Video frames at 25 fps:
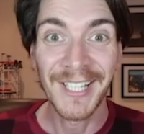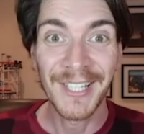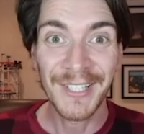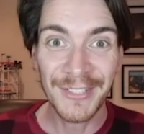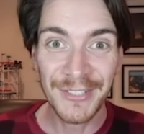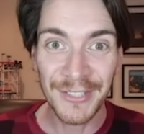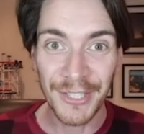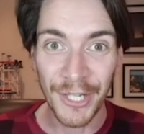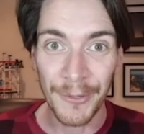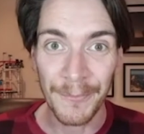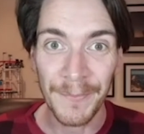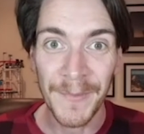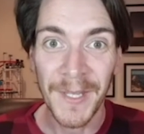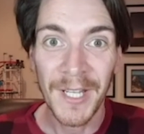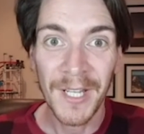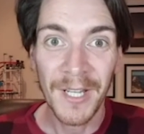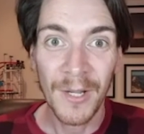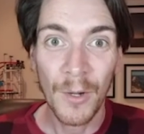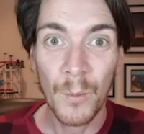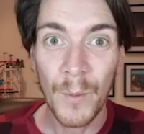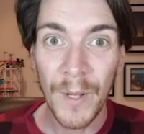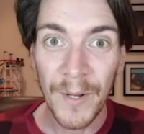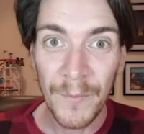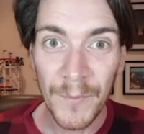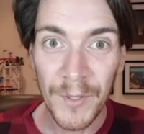So,
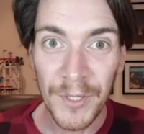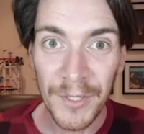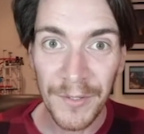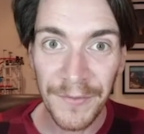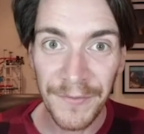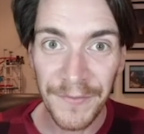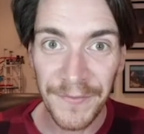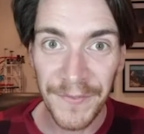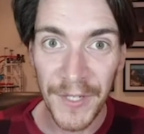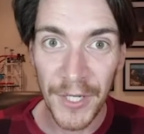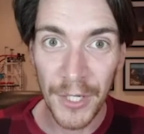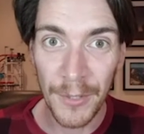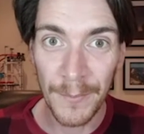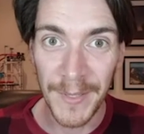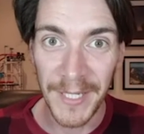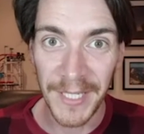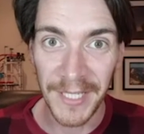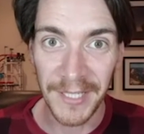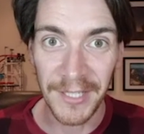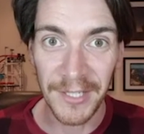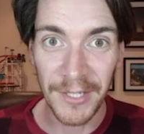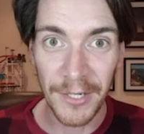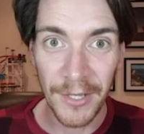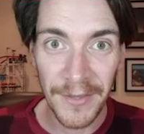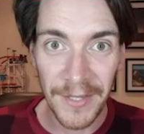when we were
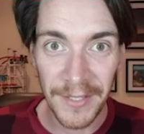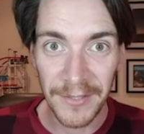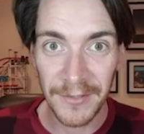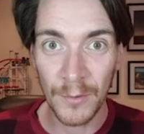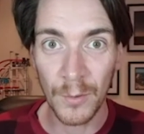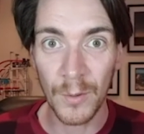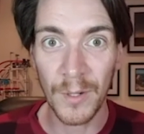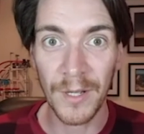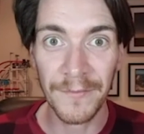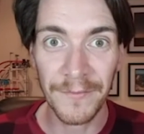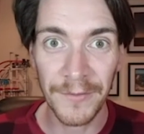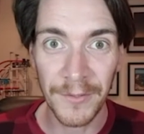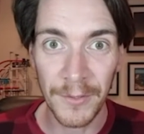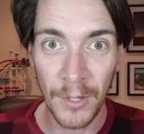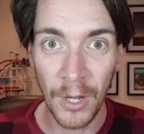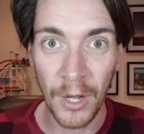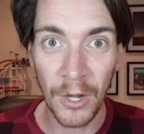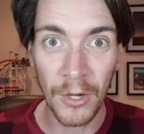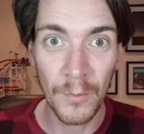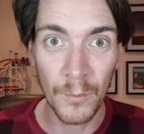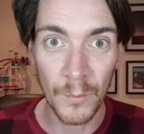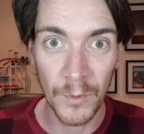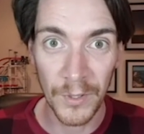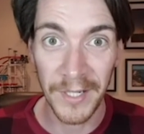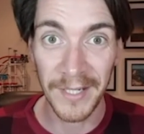filming, you know there's quite a few
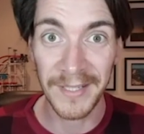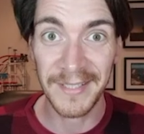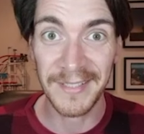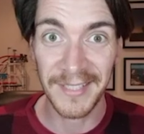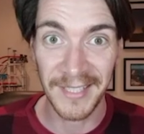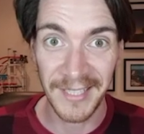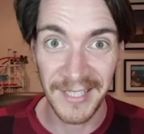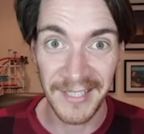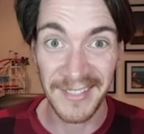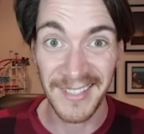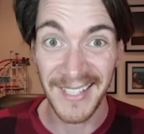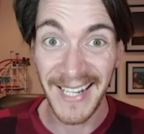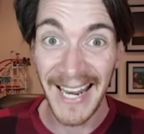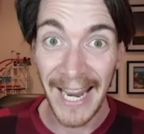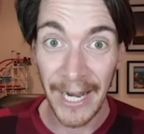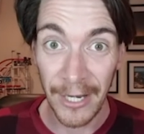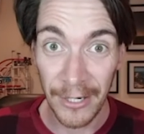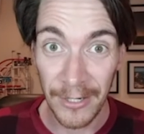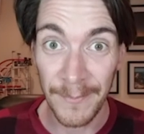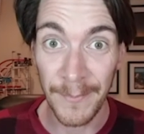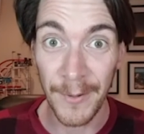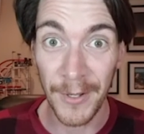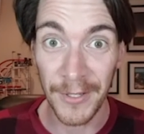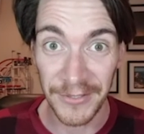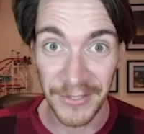homework scenes in
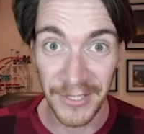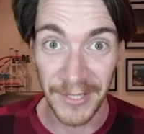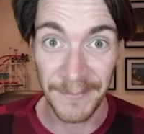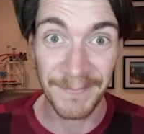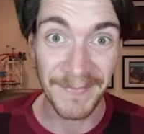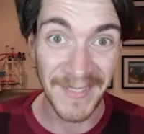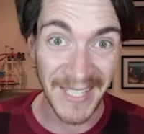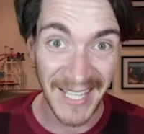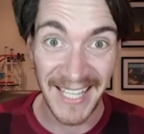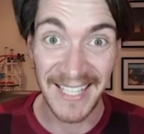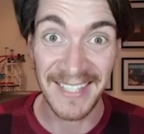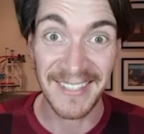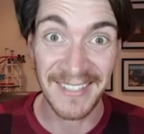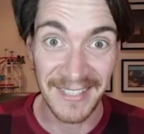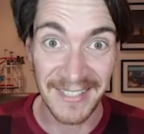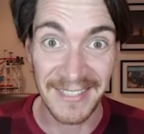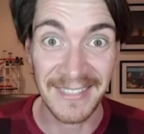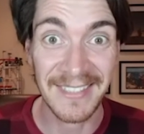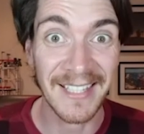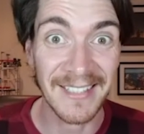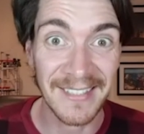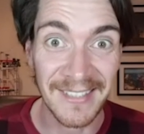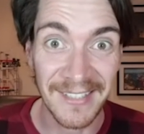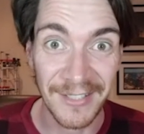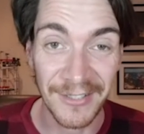Harry Potter, hence it's
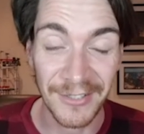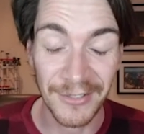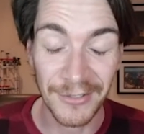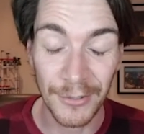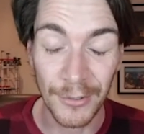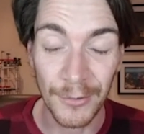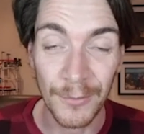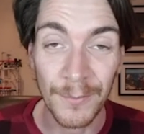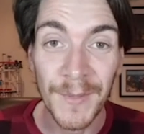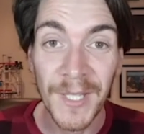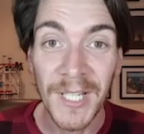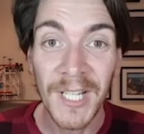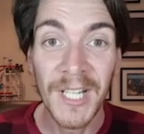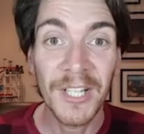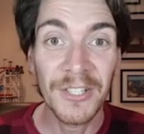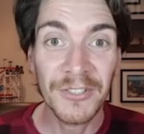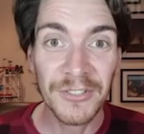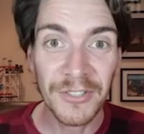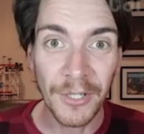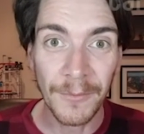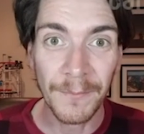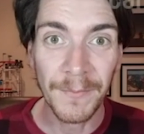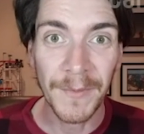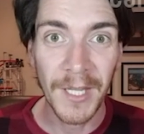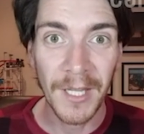set in a school.
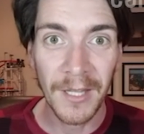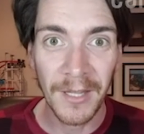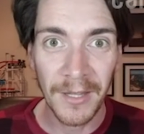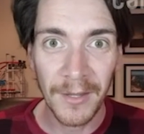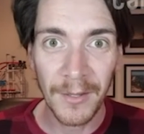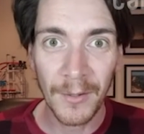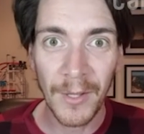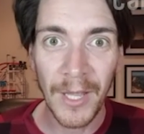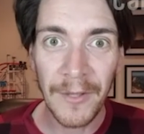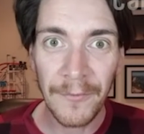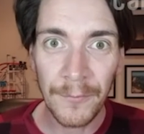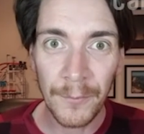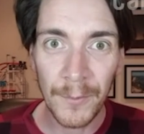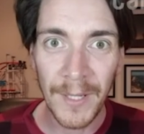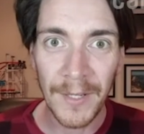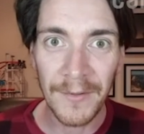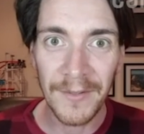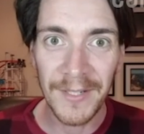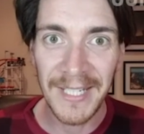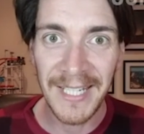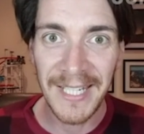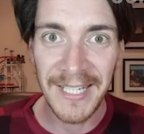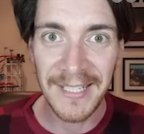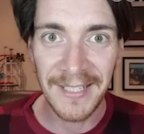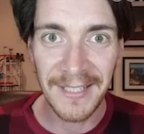So, if we ever
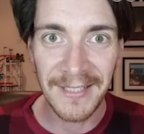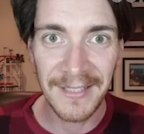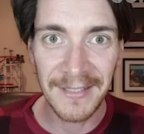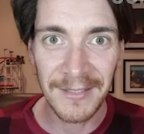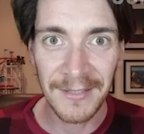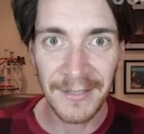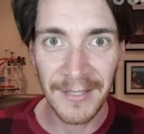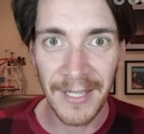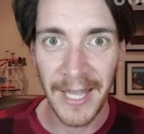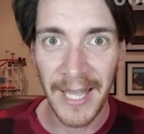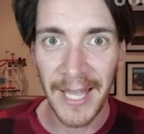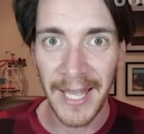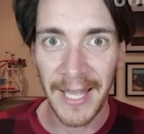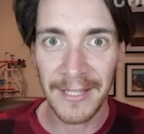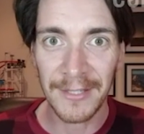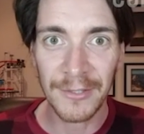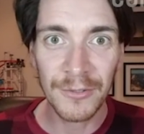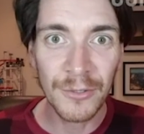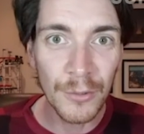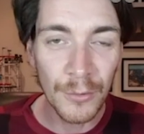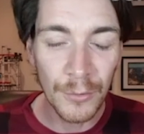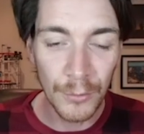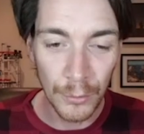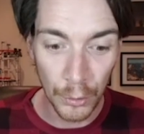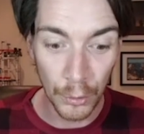needed uh,
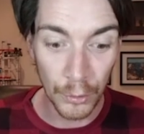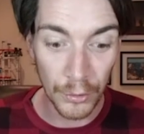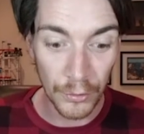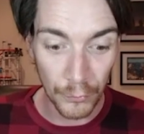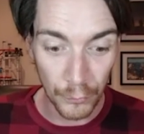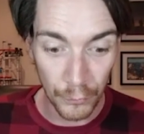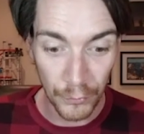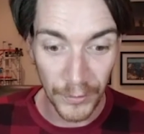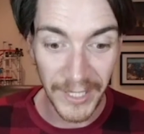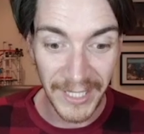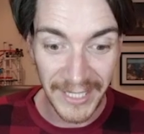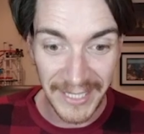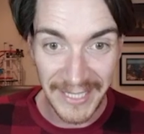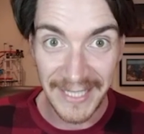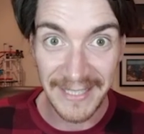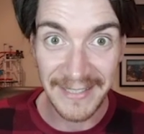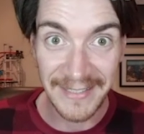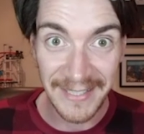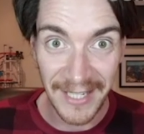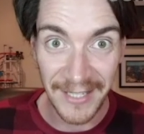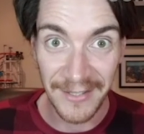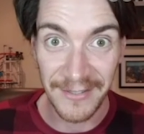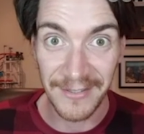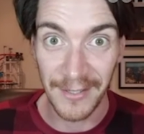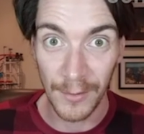to look really
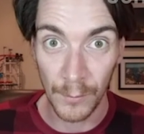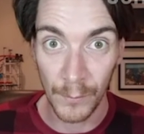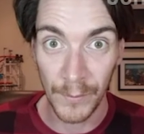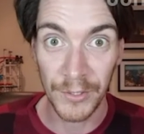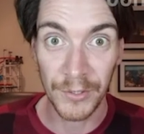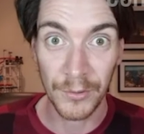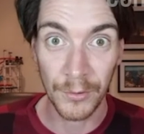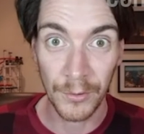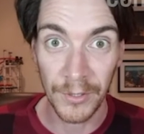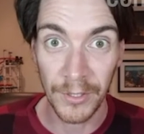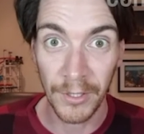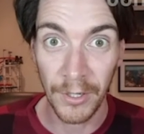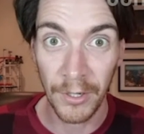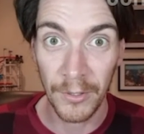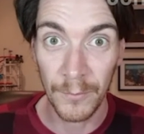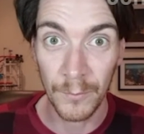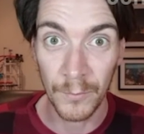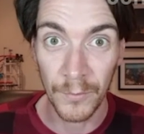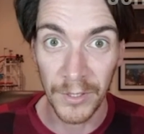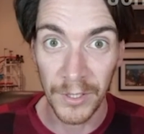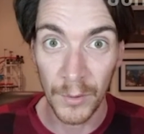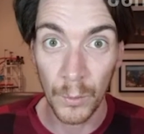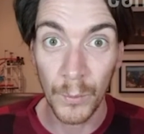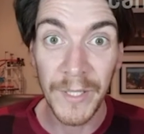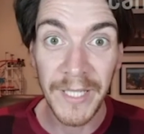intense that we're doing
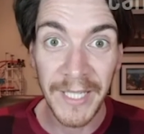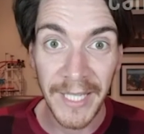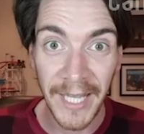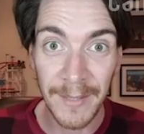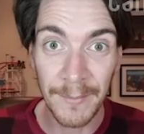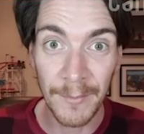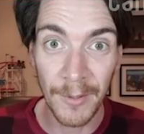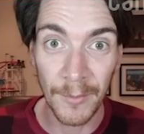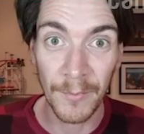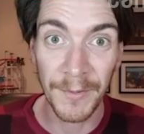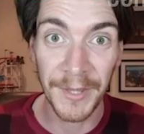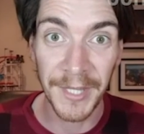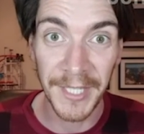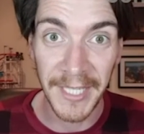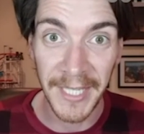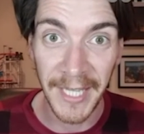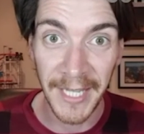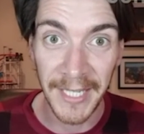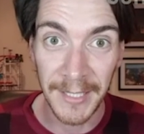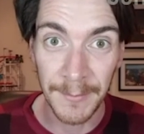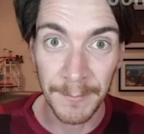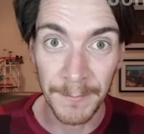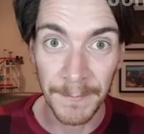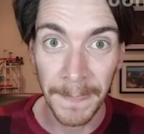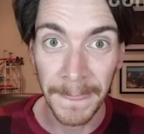homework, we came up with a
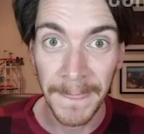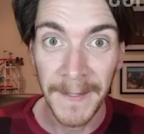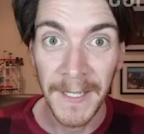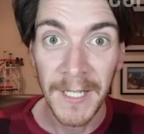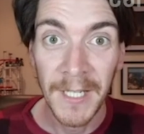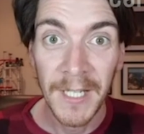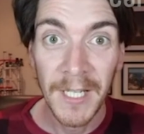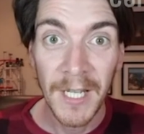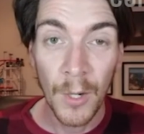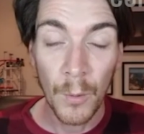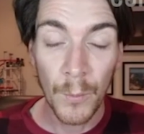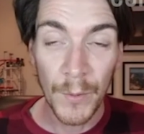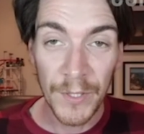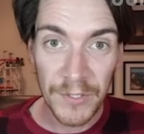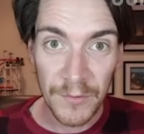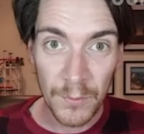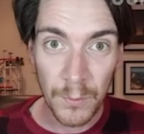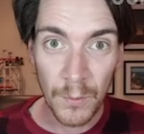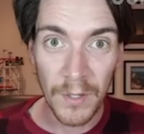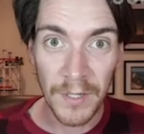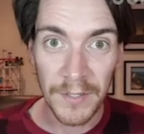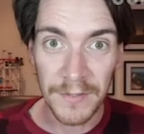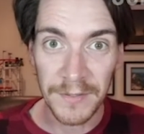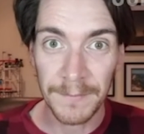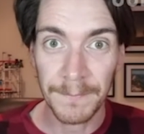game, which
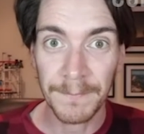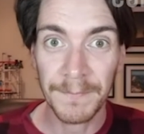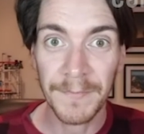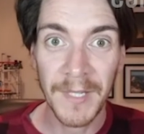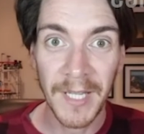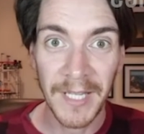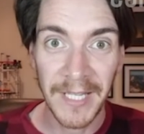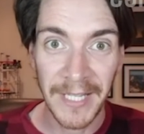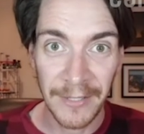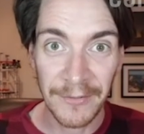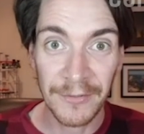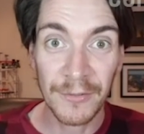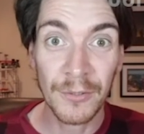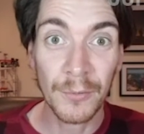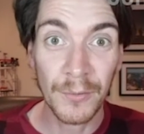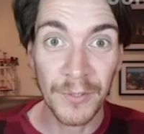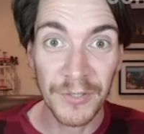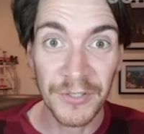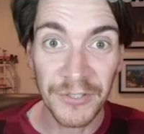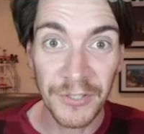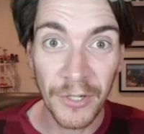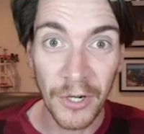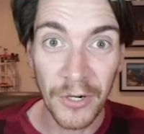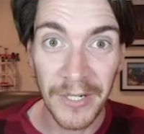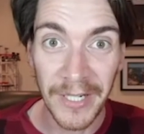was it was called a
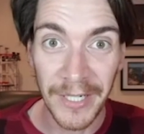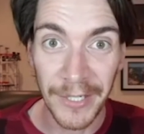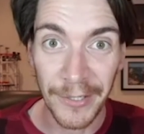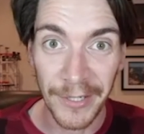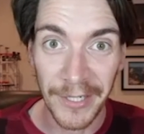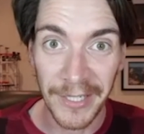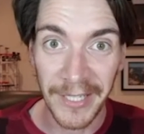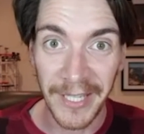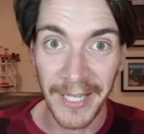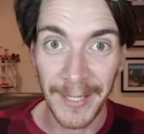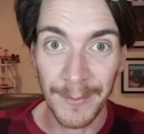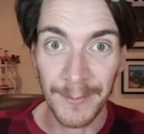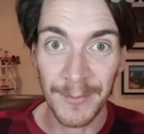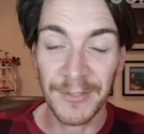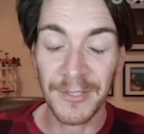song lyric game.